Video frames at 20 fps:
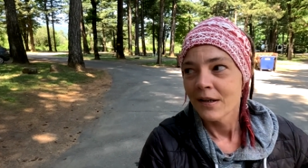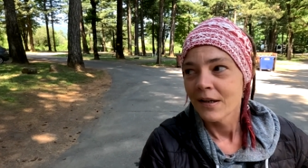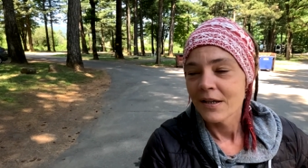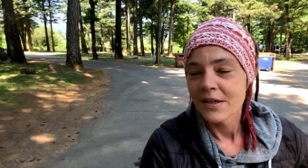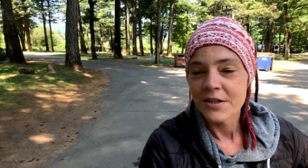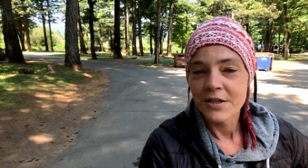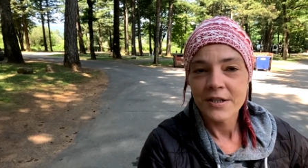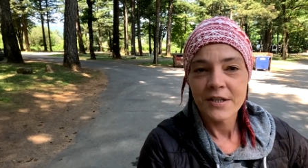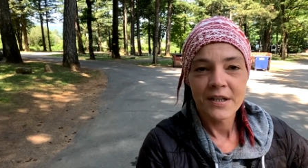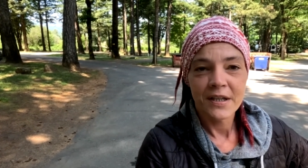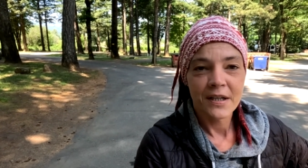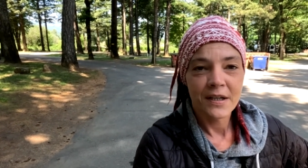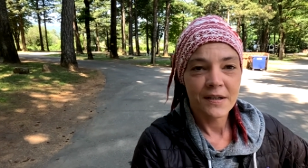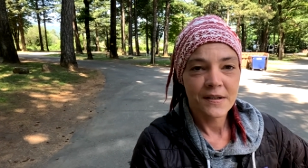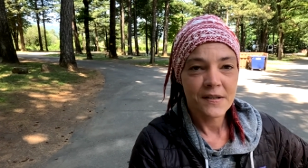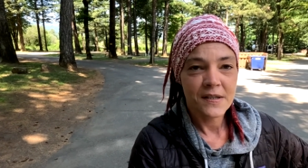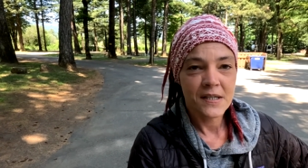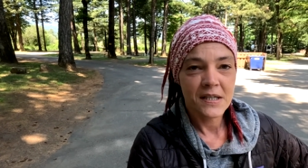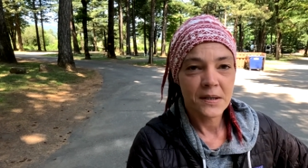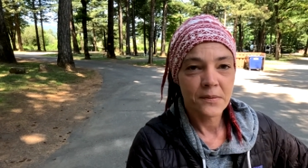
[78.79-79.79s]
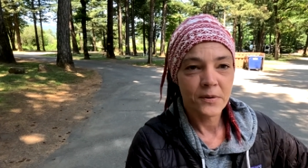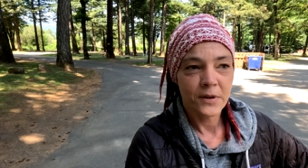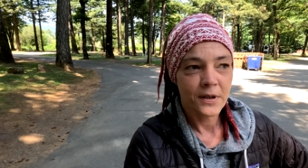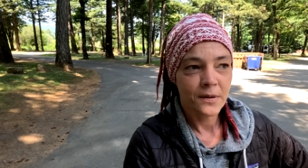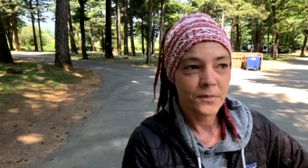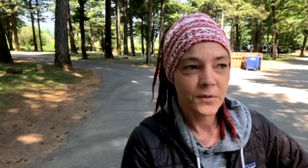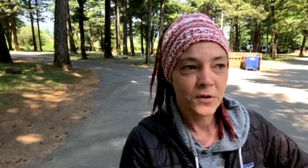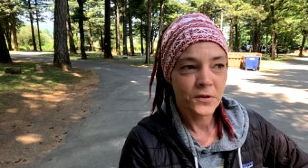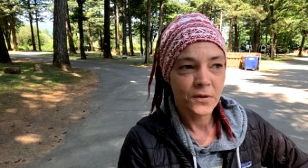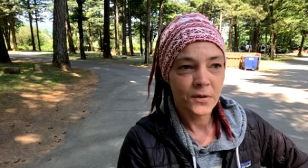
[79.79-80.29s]
and she can't see what
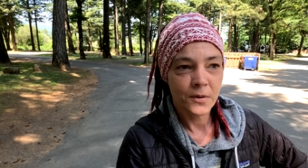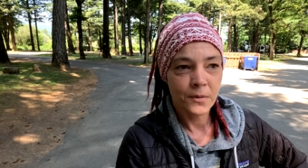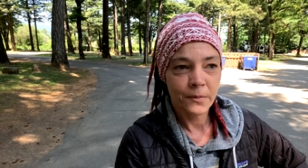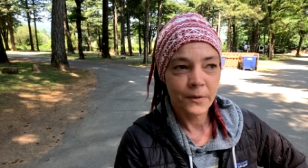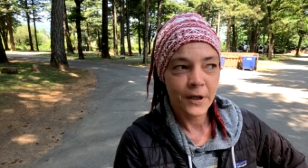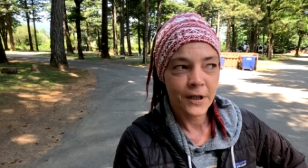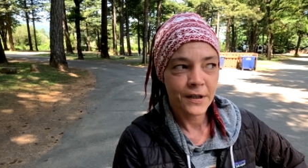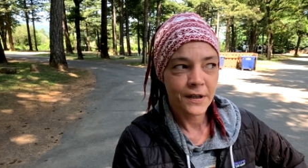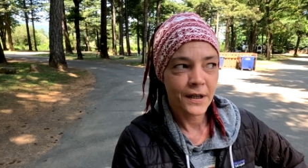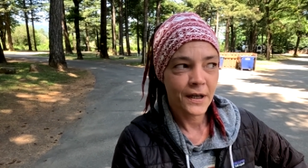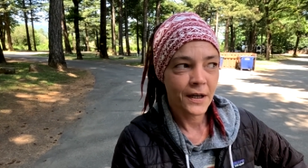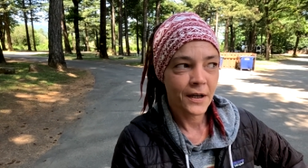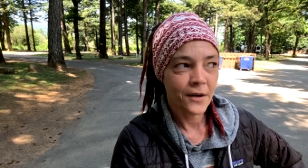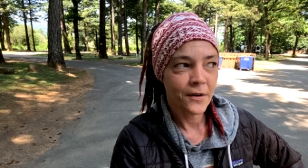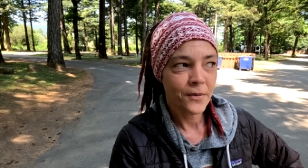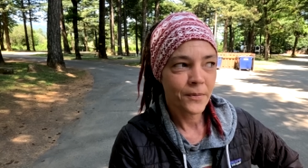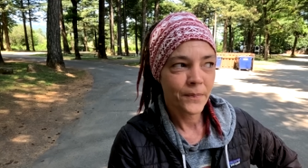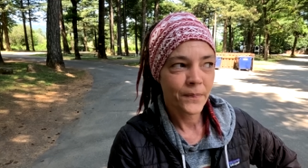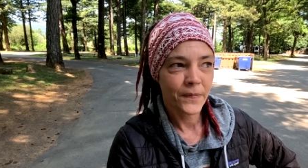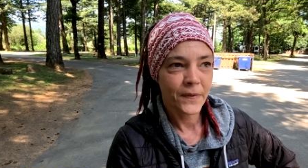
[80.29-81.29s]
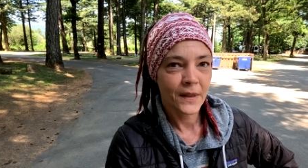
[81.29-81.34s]
I'm doing right now,